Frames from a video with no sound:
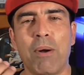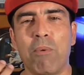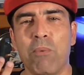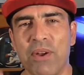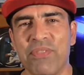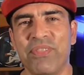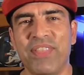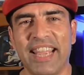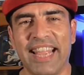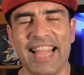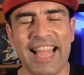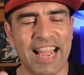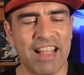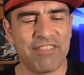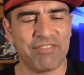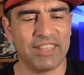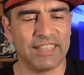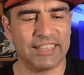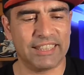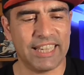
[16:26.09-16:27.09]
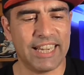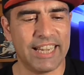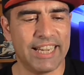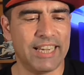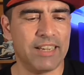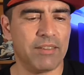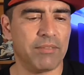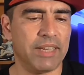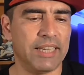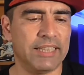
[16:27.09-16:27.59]
But one thing I have to
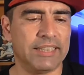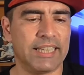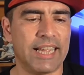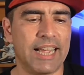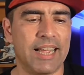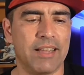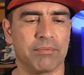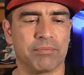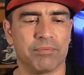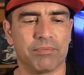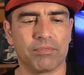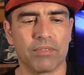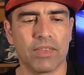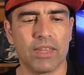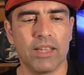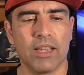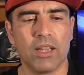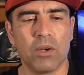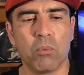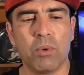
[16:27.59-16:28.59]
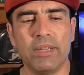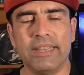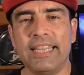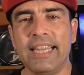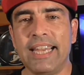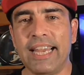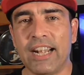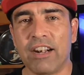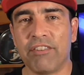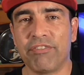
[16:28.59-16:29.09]
say is that
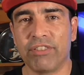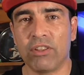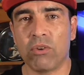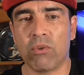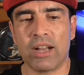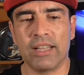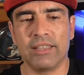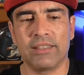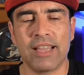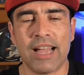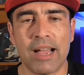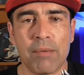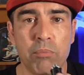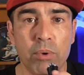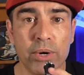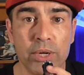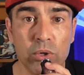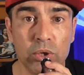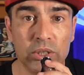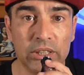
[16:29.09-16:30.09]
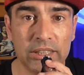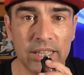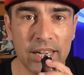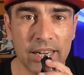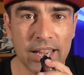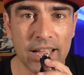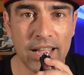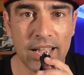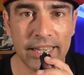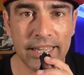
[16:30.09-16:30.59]
with the airflow on top, when you
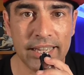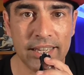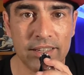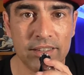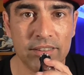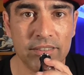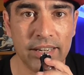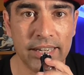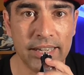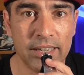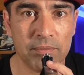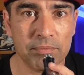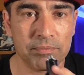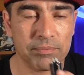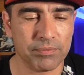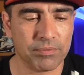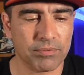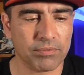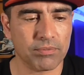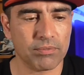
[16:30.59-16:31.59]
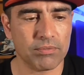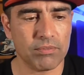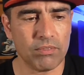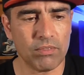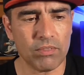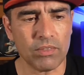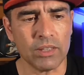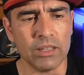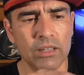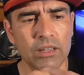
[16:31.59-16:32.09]
suck on it, right,
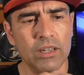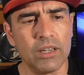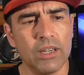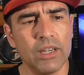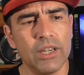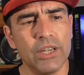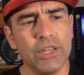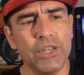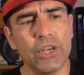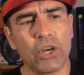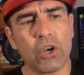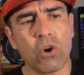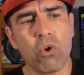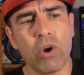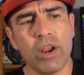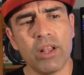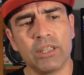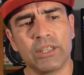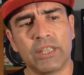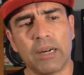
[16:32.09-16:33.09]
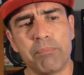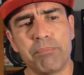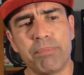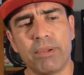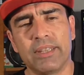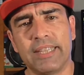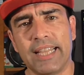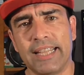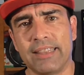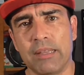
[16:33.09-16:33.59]
your coils are
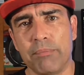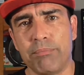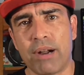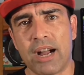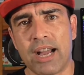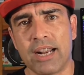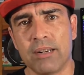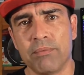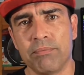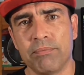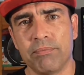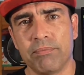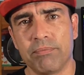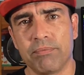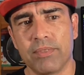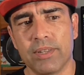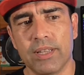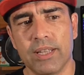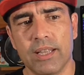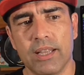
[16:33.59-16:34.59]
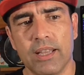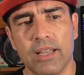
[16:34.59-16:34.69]
built at the bottom,